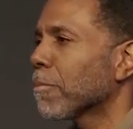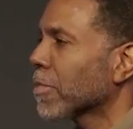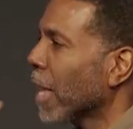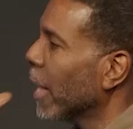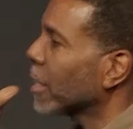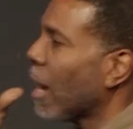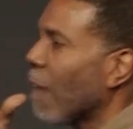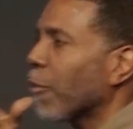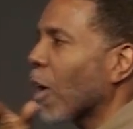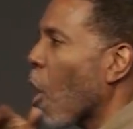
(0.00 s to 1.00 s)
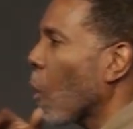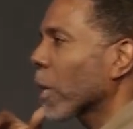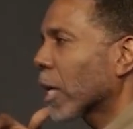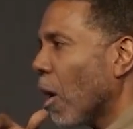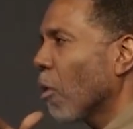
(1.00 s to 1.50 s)
thank God for the
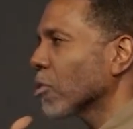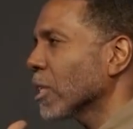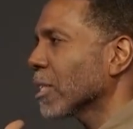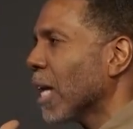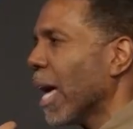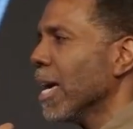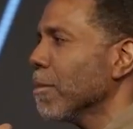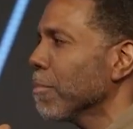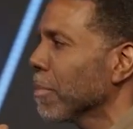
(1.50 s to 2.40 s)
Holy Ghost, this lame,